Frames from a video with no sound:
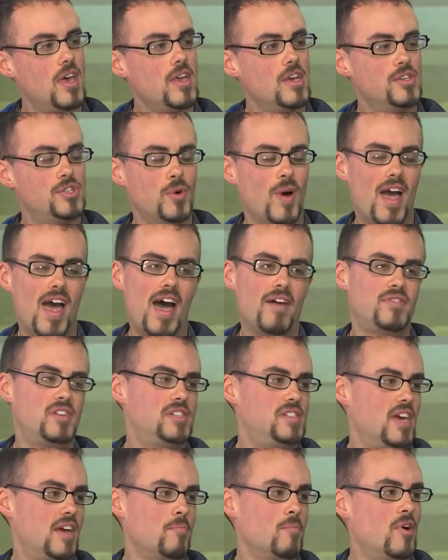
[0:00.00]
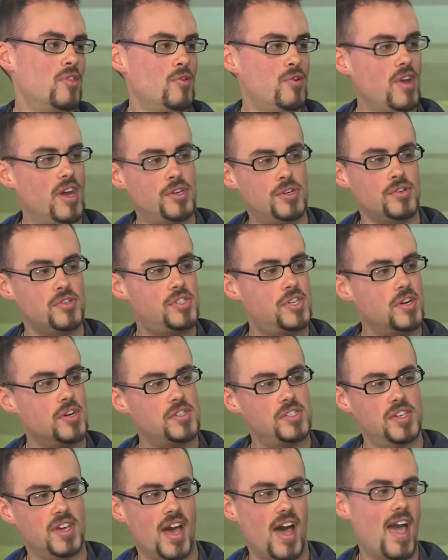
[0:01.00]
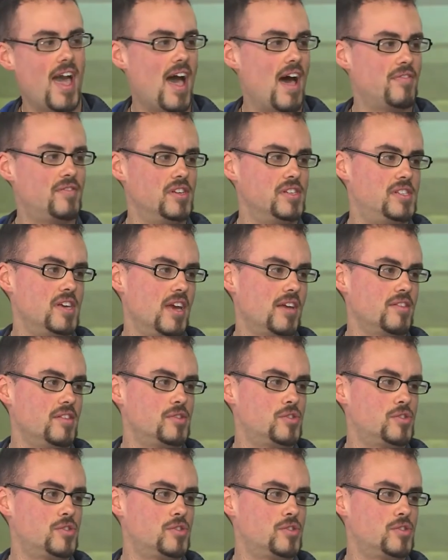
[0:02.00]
So I have to take Mother Nature seriously. I have to take this